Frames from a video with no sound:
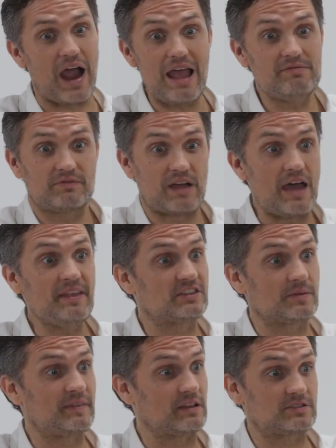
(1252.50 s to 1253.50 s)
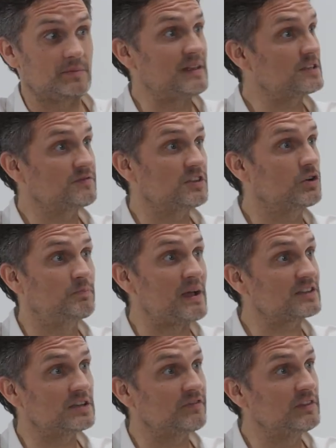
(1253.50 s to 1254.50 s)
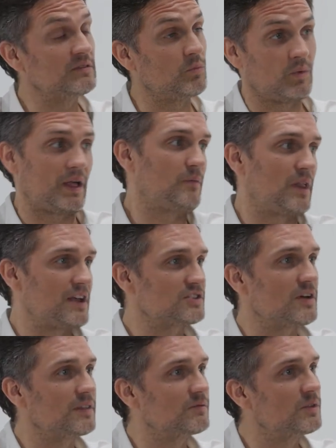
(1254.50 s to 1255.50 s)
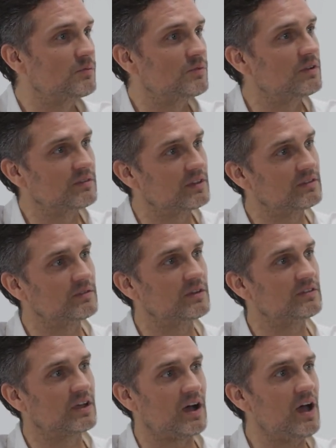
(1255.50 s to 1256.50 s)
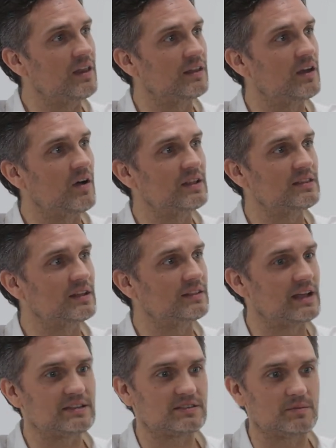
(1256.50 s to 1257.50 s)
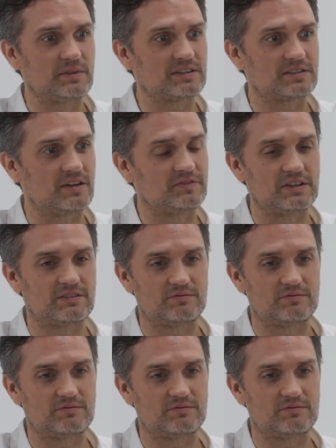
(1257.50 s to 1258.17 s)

I think some of that stuff's the best stuff when I saw the cut, you know, I think that's some of the stuff that